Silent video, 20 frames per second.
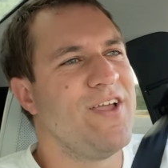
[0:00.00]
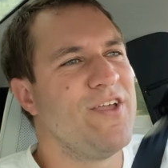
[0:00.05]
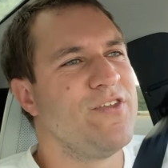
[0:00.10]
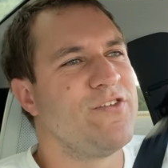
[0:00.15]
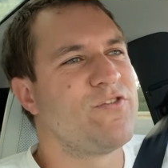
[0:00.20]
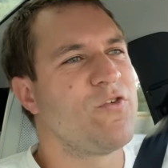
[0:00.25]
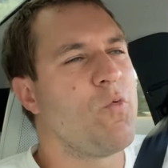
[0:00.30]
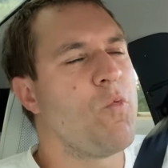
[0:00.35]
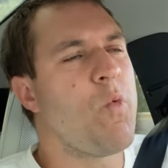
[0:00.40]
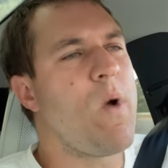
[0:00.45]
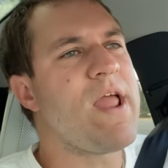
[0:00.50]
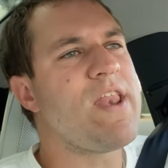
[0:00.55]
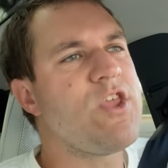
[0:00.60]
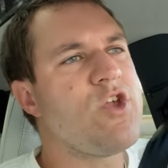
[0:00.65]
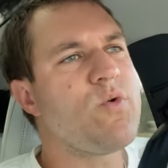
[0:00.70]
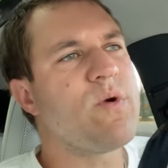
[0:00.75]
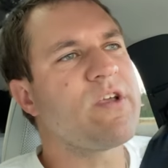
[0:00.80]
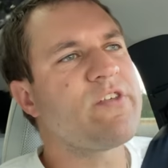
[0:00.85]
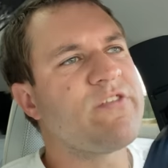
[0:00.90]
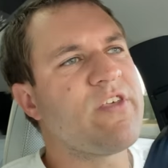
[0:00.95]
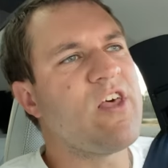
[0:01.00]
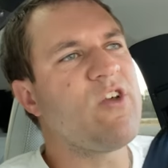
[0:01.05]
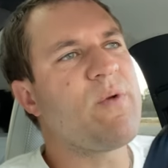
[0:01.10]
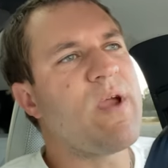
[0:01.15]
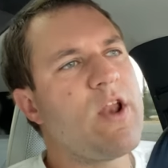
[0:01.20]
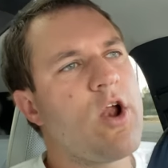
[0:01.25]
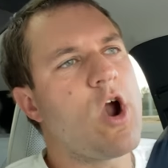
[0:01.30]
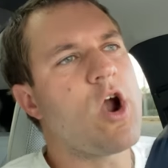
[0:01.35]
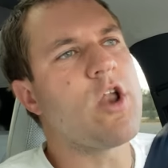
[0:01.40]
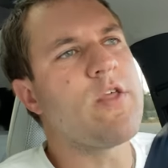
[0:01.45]
So when you
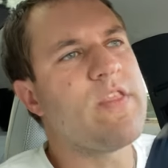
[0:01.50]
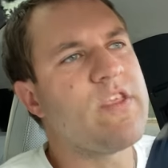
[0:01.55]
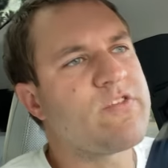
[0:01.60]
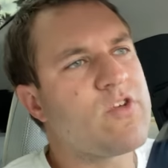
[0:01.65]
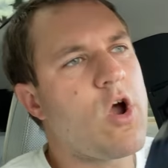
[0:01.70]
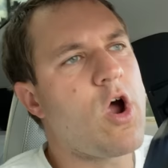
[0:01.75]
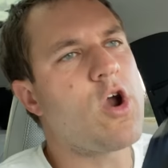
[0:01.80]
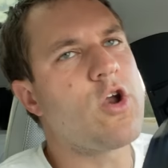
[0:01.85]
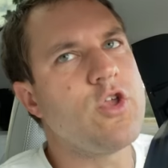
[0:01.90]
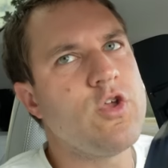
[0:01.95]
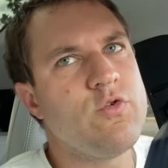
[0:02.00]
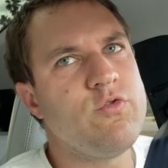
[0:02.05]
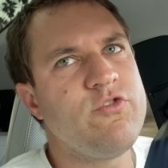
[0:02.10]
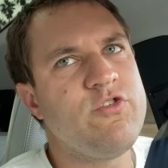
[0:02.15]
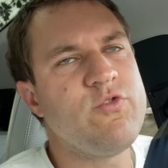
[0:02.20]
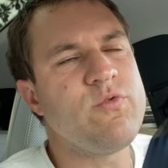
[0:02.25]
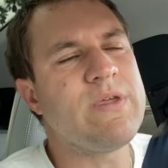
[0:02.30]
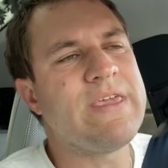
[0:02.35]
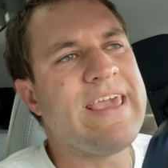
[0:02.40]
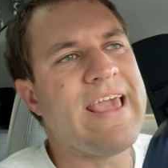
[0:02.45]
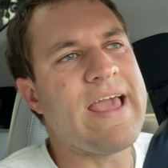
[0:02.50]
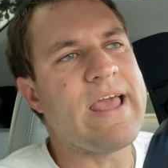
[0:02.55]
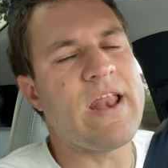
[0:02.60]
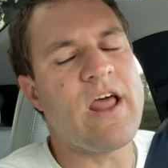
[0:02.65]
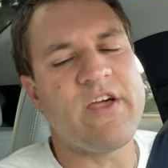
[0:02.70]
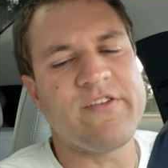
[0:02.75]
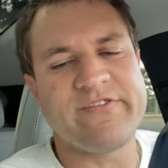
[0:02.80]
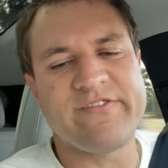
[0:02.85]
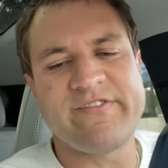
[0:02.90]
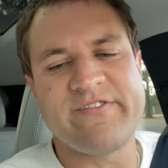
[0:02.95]
accelerate hard in this car, you do get
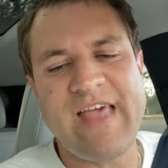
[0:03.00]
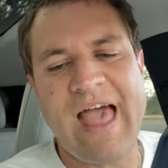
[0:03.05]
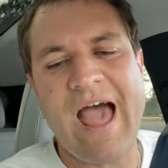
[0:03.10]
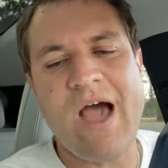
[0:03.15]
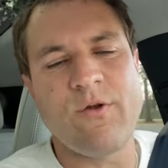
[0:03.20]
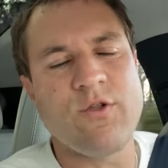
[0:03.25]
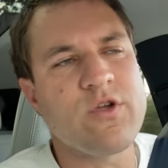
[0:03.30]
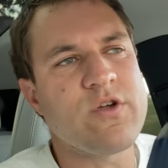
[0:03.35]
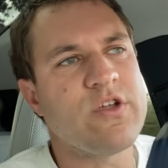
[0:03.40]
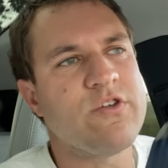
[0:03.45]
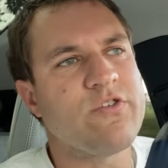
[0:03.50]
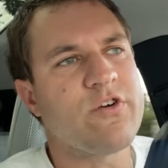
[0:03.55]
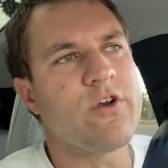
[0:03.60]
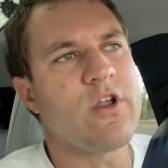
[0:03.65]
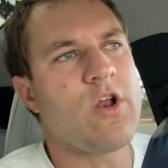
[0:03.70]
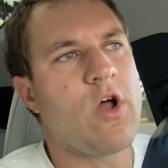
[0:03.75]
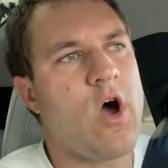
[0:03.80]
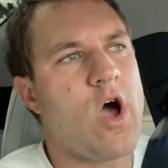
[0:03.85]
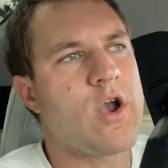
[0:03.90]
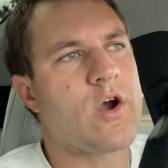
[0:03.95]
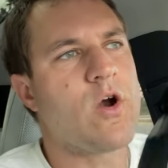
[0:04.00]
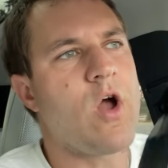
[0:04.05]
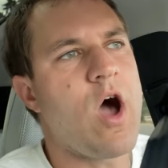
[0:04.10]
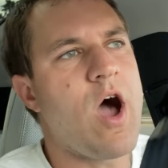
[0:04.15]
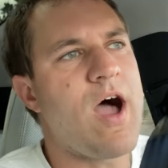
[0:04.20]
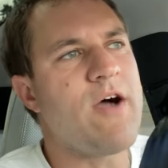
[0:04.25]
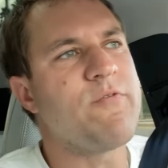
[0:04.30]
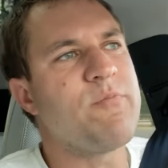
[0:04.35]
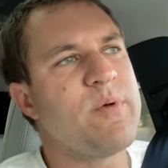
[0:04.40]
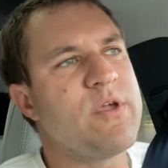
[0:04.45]
a sound. You can turn it on or
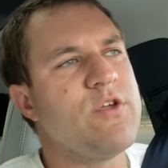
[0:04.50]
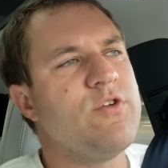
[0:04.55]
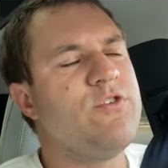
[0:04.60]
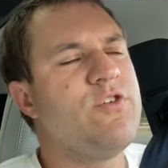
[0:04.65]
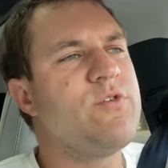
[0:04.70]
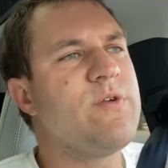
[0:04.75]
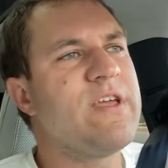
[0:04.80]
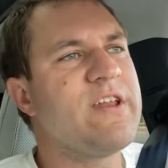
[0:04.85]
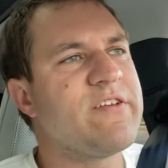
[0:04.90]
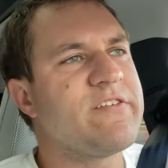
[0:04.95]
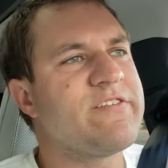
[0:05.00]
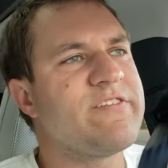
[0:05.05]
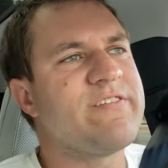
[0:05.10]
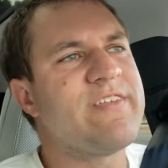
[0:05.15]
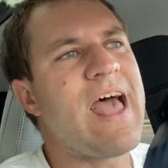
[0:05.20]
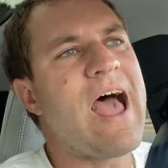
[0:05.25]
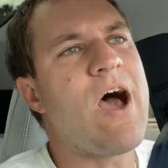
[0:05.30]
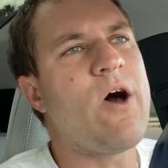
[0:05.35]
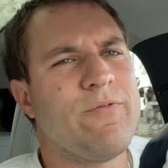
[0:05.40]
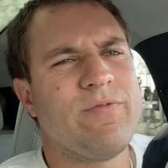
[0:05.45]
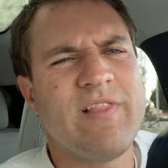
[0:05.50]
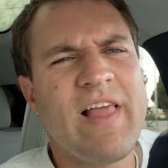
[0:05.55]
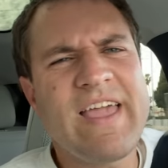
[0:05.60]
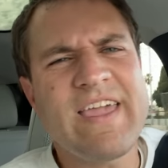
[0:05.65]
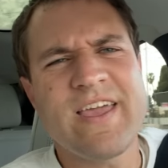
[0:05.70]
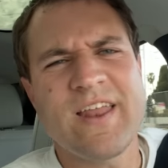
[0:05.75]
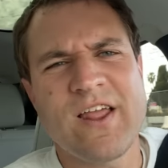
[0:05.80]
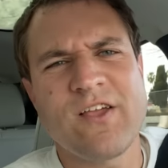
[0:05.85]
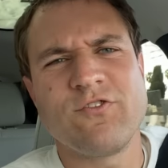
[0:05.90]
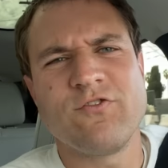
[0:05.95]
off, but you do get a sound
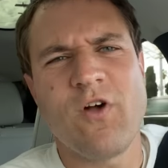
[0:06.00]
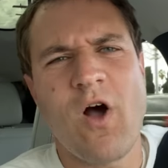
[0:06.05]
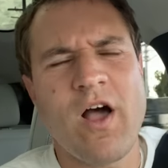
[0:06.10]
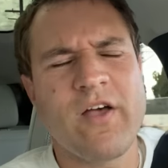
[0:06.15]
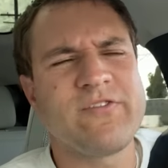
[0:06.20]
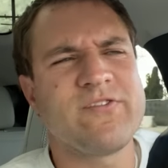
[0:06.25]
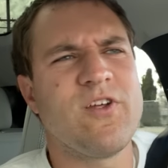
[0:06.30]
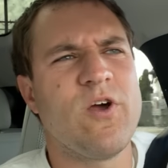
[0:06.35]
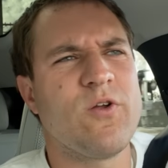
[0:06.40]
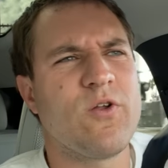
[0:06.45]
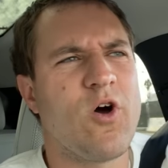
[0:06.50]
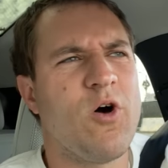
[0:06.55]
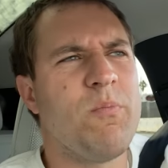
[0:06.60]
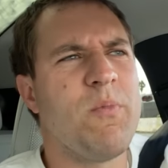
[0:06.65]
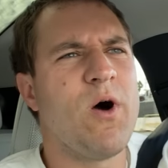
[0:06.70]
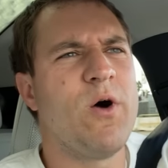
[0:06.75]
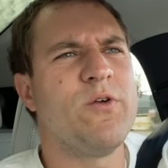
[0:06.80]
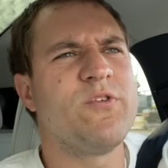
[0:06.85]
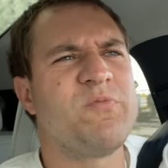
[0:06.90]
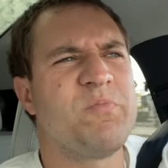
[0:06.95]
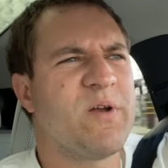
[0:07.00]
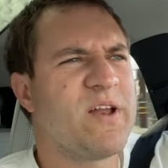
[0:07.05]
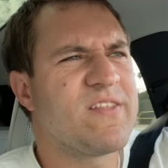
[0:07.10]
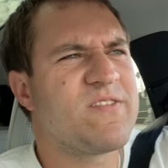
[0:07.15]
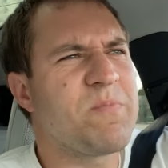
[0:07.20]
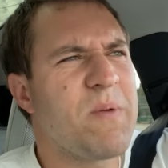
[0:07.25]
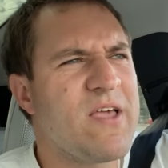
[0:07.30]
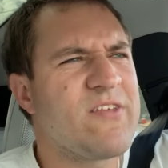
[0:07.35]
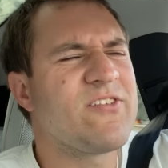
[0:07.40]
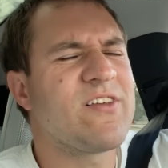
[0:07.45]
like an exhaust note almost, but
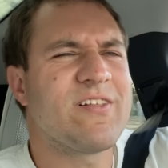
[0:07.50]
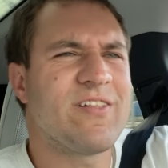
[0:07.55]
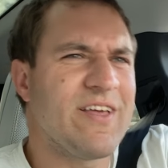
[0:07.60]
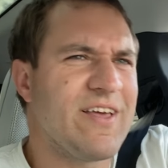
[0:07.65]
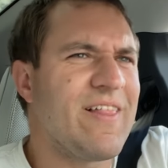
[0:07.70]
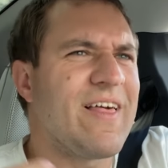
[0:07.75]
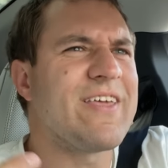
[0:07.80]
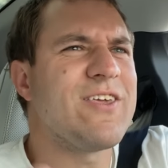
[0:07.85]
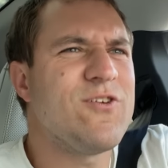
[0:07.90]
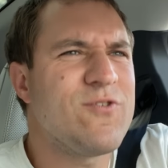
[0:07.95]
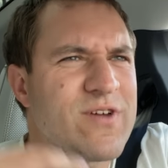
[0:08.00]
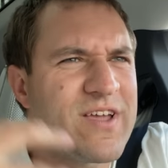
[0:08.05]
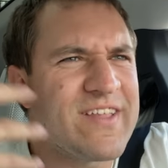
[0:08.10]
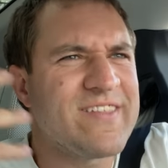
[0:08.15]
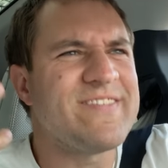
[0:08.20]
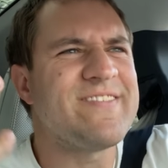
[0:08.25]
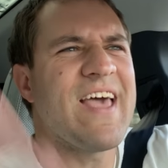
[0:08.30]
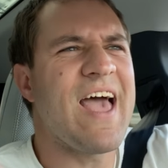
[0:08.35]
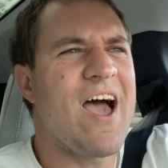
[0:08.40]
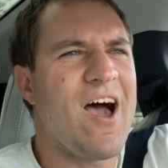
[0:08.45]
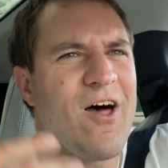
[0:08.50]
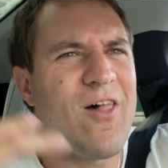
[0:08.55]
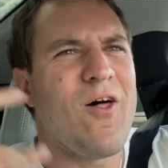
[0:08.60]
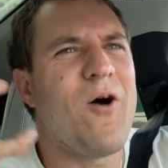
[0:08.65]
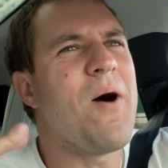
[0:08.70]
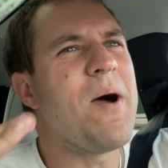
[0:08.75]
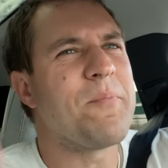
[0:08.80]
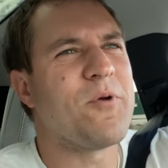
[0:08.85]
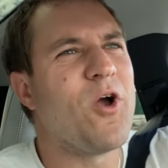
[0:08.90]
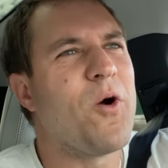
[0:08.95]
it's basically like you can tell,
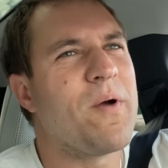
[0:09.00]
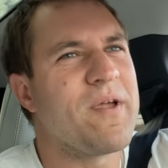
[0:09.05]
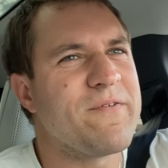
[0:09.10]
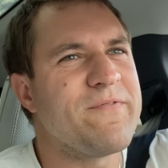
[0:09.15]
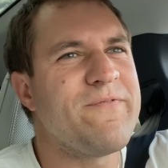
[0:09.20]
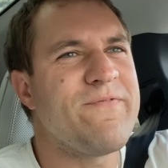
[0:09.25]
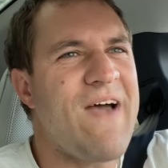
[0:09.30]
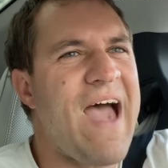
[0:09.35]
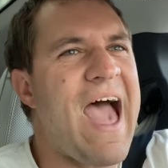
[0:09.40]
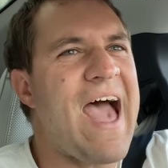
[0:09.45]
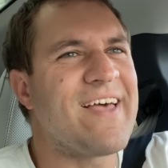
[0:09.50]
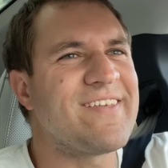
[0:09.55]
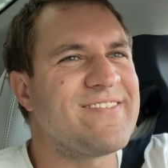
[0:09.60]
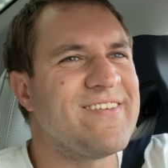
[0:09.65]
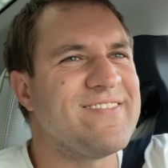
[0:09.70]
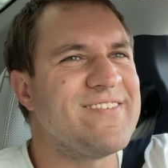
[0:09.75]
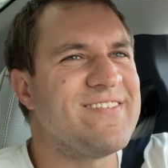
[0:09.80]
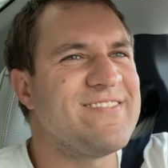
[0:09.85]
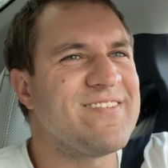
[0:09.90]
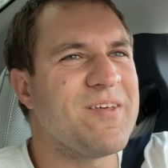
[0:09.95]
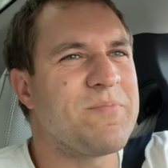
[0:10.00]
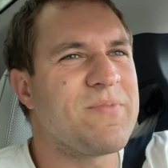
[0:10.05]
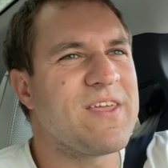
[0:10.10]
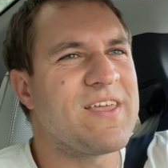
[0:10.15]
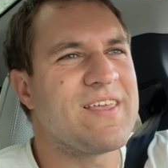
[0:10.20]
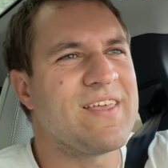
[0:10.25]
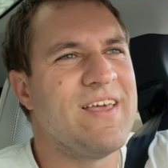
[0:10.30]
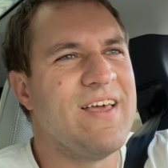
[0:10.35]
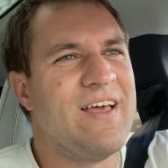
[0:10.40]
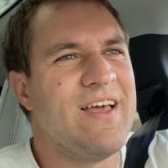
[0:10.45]
oh, I'm going fast. This is
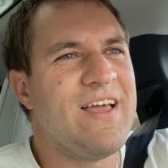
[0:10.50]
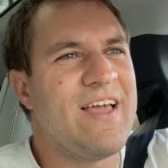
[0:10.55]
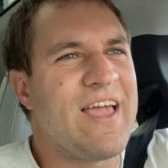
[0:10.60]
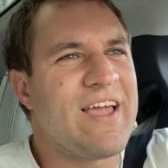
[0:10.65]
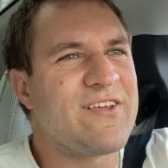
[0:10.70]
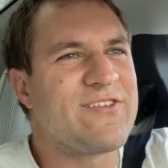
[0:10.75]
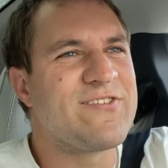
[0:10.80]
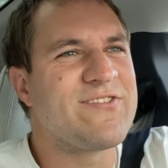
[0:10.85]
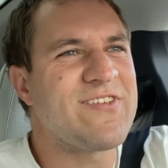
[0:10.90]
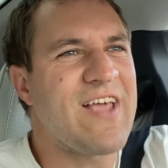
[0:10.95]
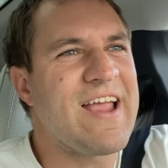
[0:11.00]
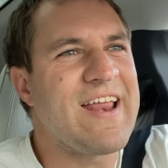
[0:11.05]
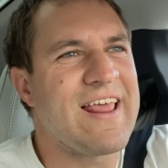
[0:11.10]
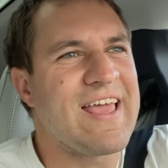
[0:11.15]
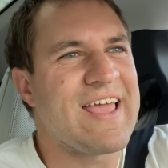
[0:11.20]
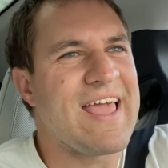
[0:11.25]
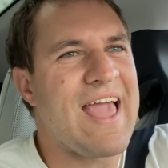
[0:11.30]
something exciting